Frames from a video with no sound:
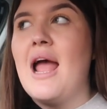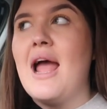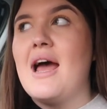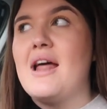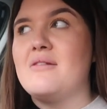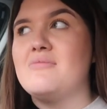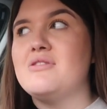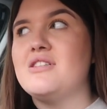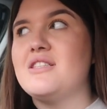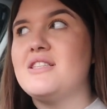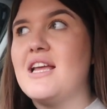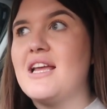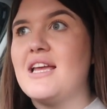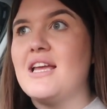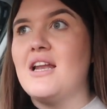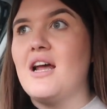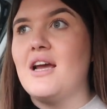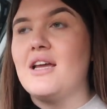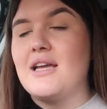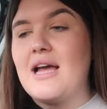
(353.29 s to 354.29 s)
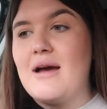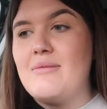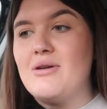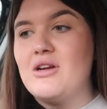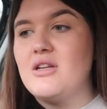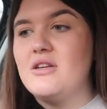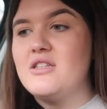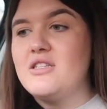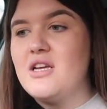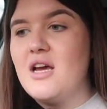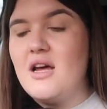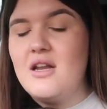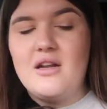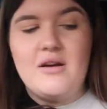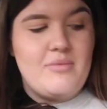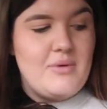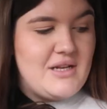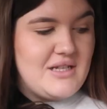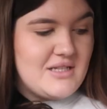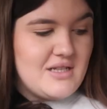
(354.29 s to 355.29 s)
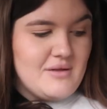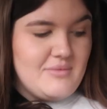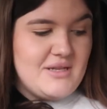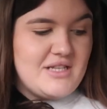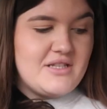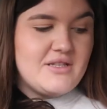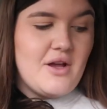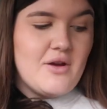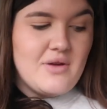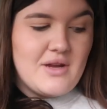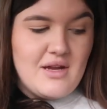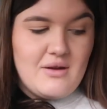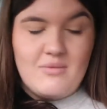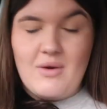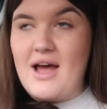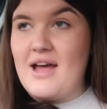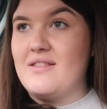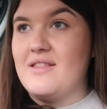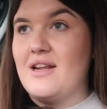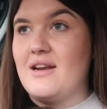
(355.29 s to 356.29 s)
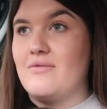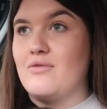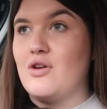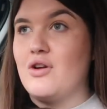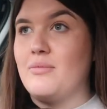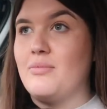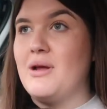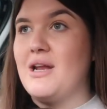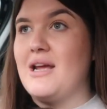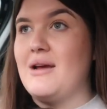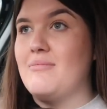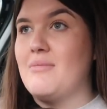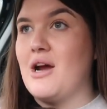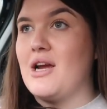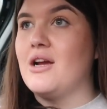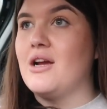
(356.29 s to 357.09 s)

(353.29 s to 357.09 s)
and I'm just thinking like, am I gonna turn up and it's gonna be soaking wet, and then I've got to put it in my